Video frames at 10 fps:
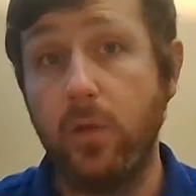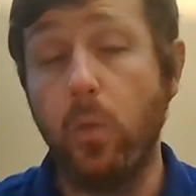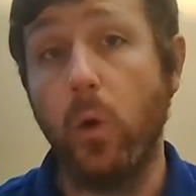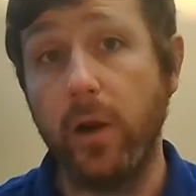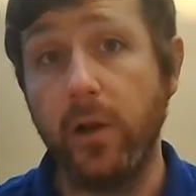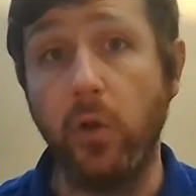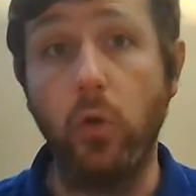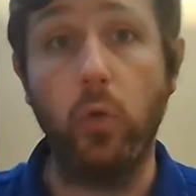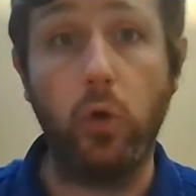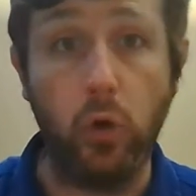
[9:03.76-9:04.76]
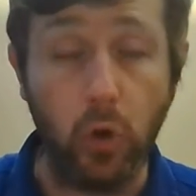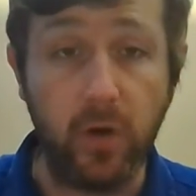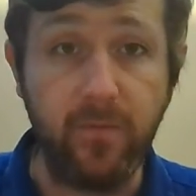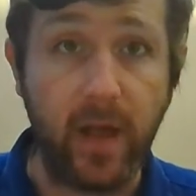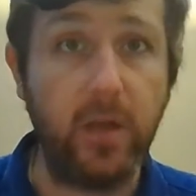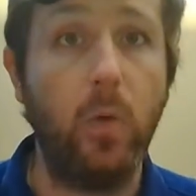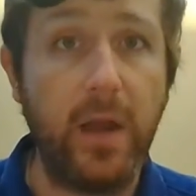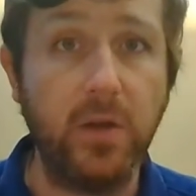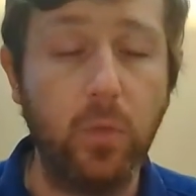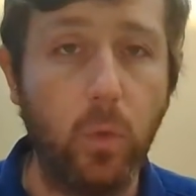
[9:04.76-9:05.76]
you want to do good
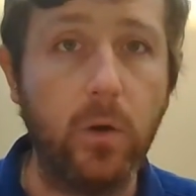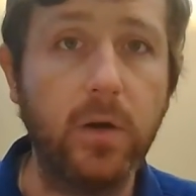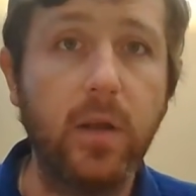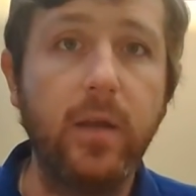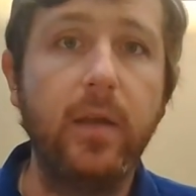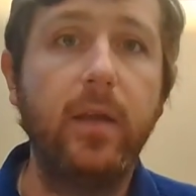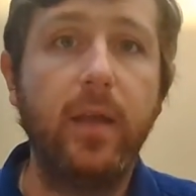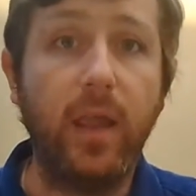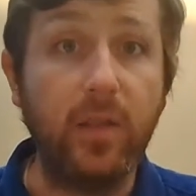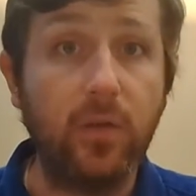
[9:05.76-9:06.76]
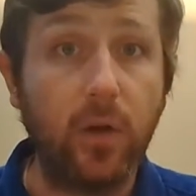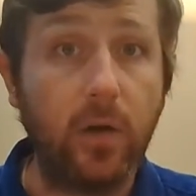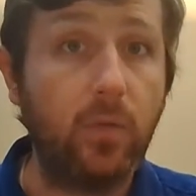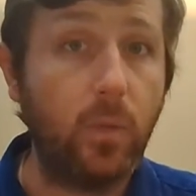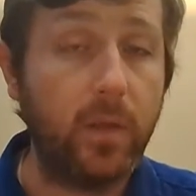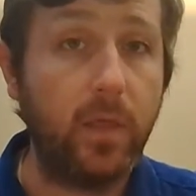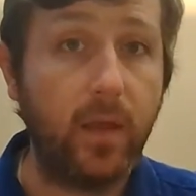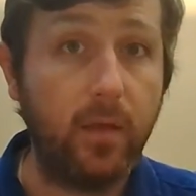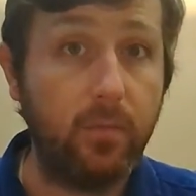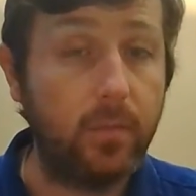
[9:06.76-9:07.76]
valuation work. It starts with
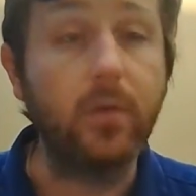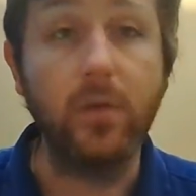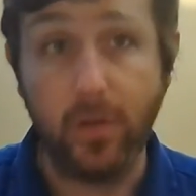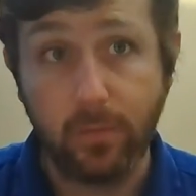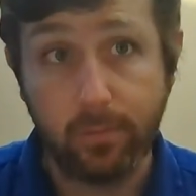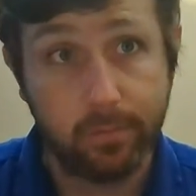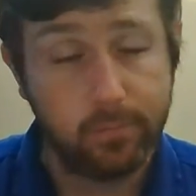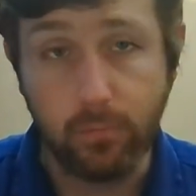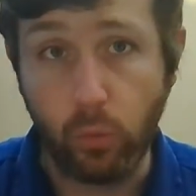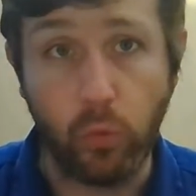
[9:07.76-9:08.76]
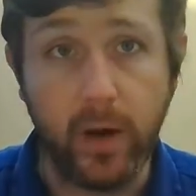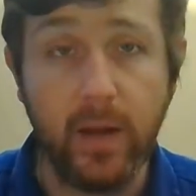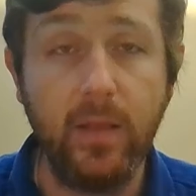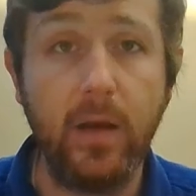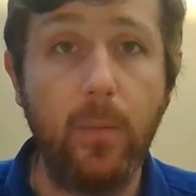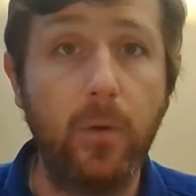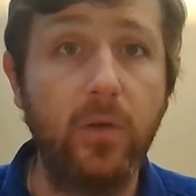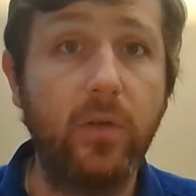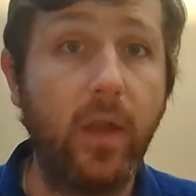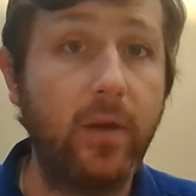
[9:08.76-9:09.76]
just reading the
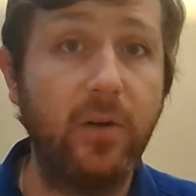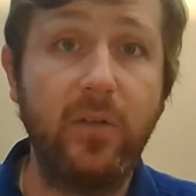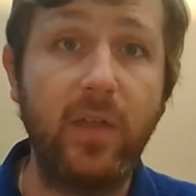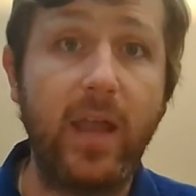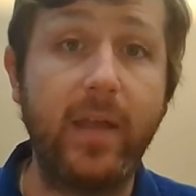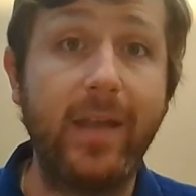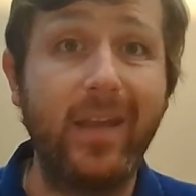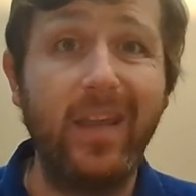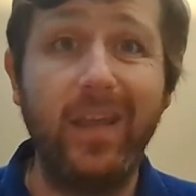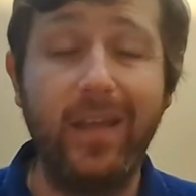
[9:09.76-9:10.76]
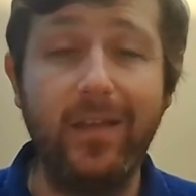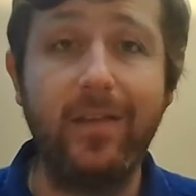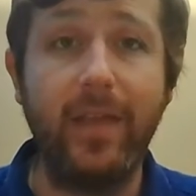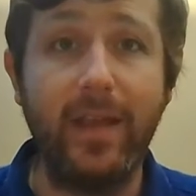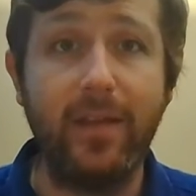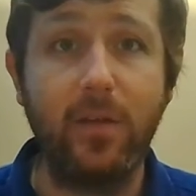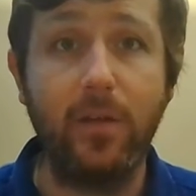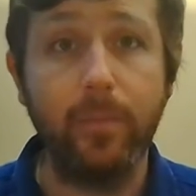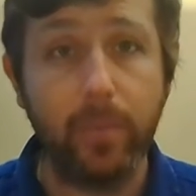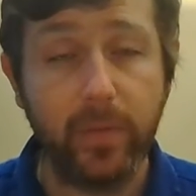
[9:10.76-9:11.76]
numbers to understand, is this
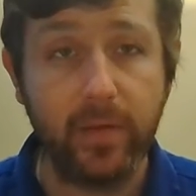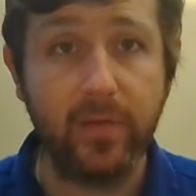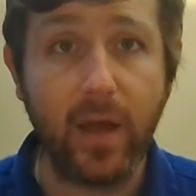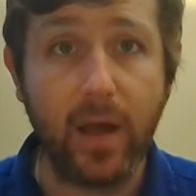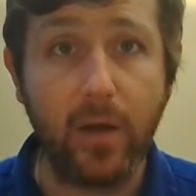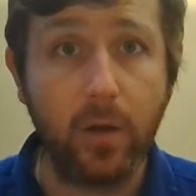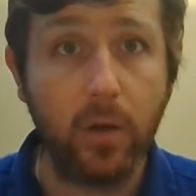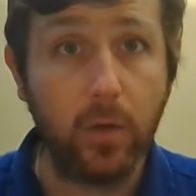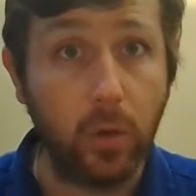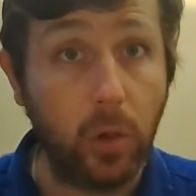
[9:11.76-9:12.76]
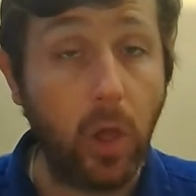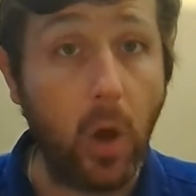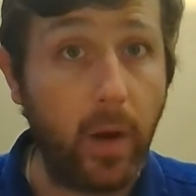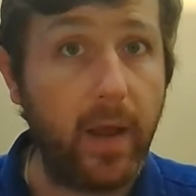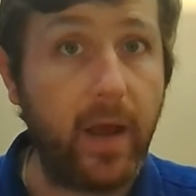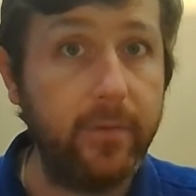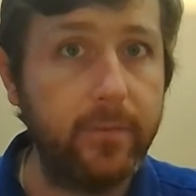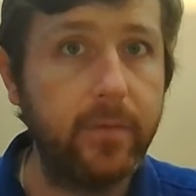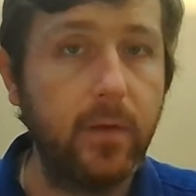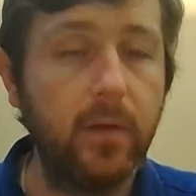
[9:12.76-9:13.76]
stock low enough